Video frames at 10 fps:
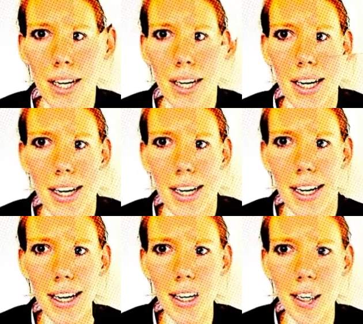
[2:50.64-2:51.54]

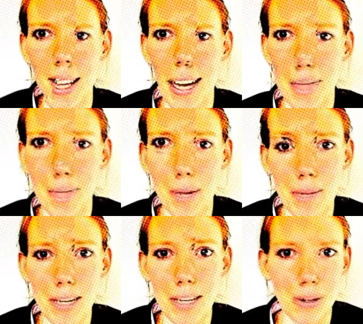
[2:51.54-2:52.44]
Something that made
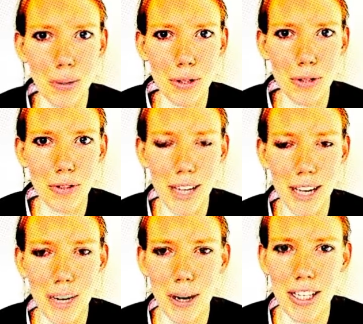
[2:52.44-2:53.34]
me almost fall out of
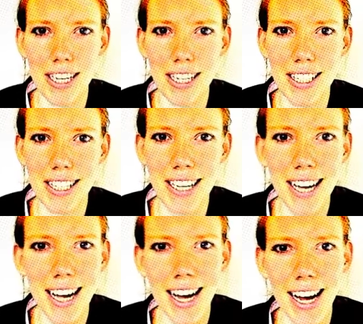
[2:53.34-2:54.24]
my seat.
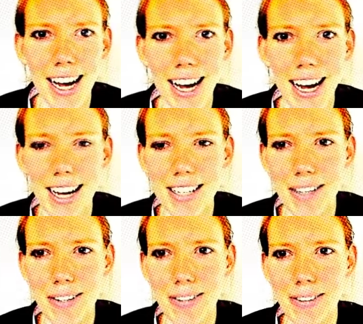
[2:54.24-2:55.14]

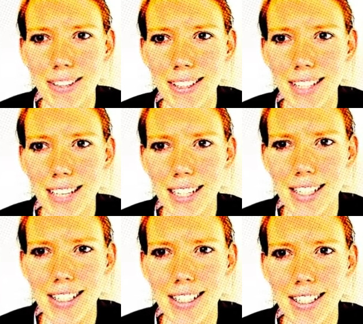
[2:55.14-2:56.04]
So there's
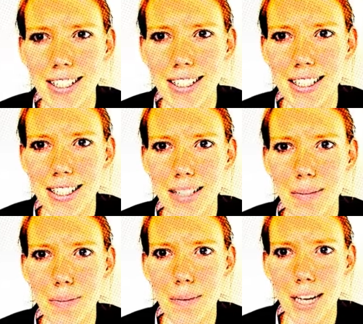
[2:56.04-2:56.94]
just
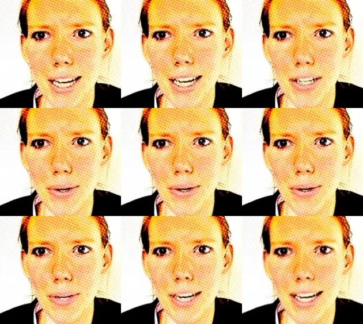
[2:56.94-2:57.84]
making sure
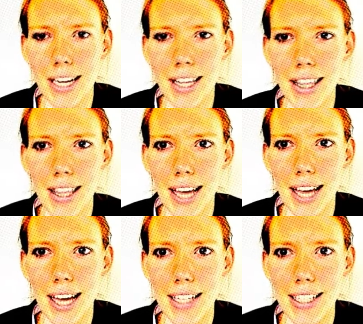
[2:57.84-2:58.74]

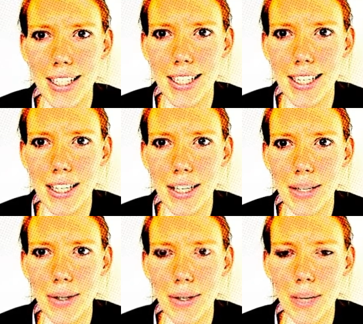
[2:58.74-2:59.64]
that you
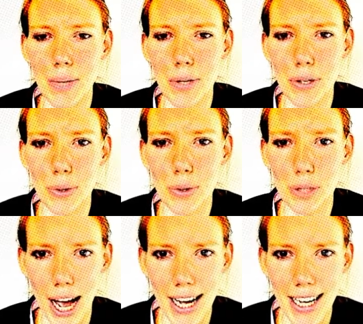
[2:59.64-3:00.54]
keep your shoulders
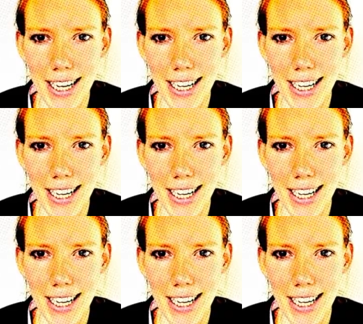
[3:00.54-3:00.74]
back.